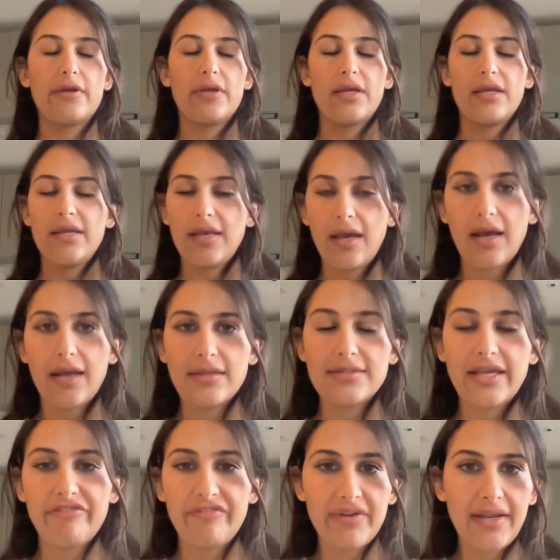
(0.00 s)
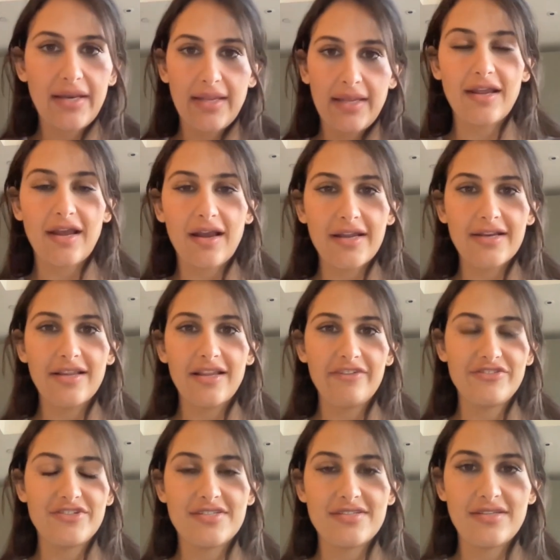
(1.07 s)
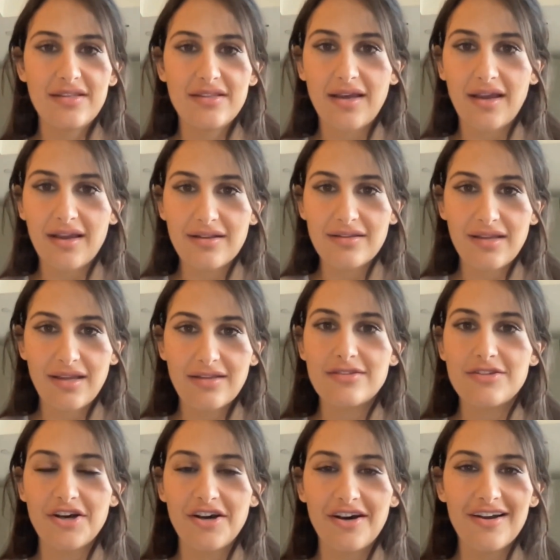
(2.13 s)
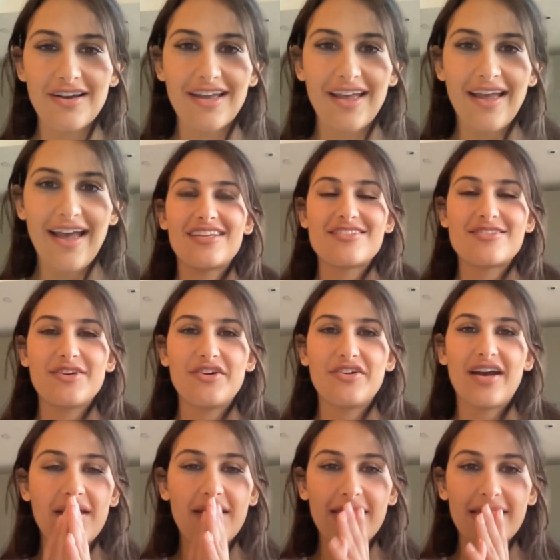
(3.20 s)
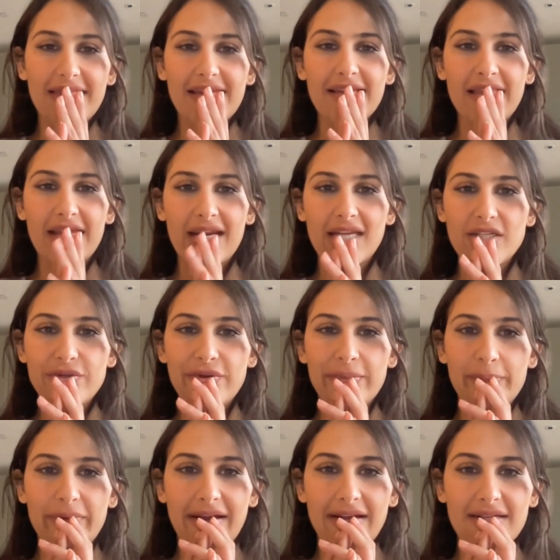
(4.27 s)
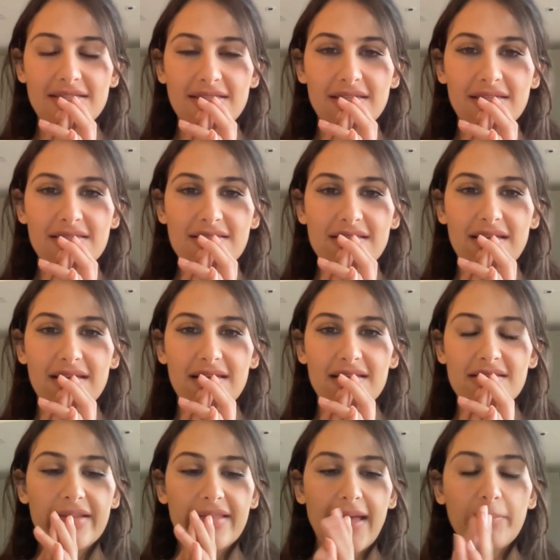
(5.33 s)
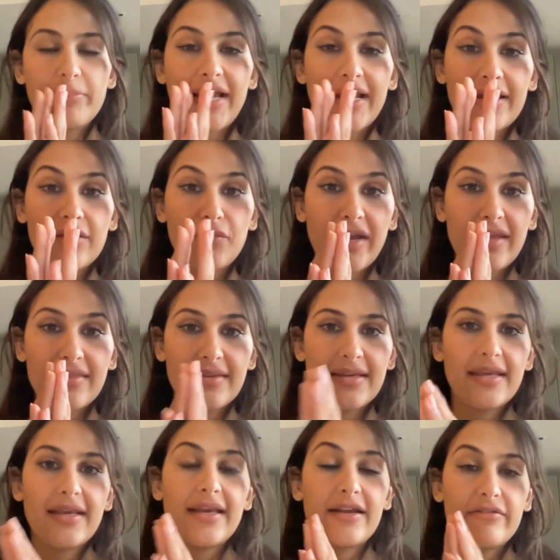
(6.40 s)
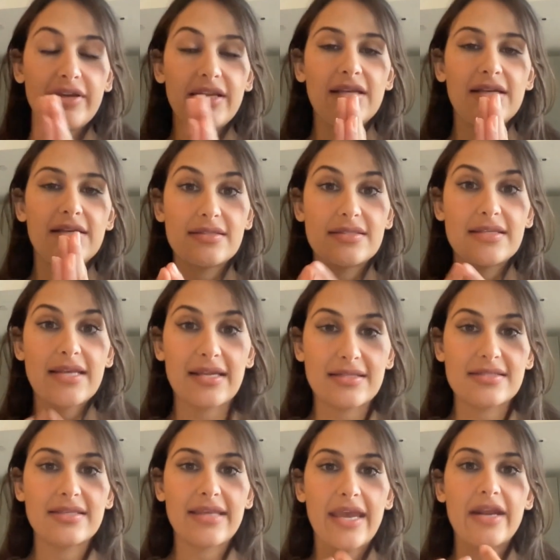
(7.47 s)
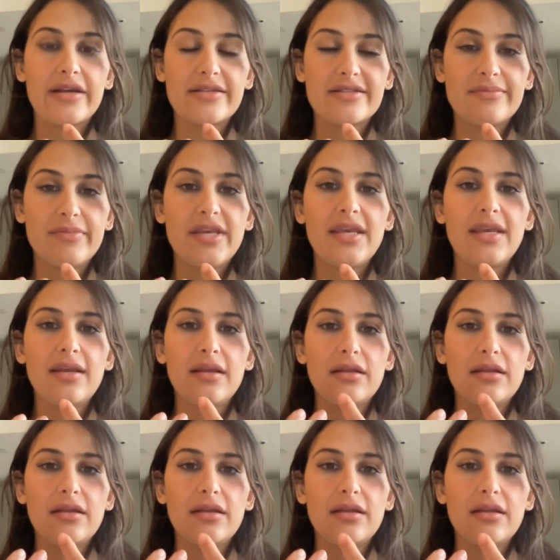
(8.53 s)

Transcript: Yeah, definitely. I'd love to see that TED Talk. So a thing that I do in practice is that black and white thinking can really, it scares me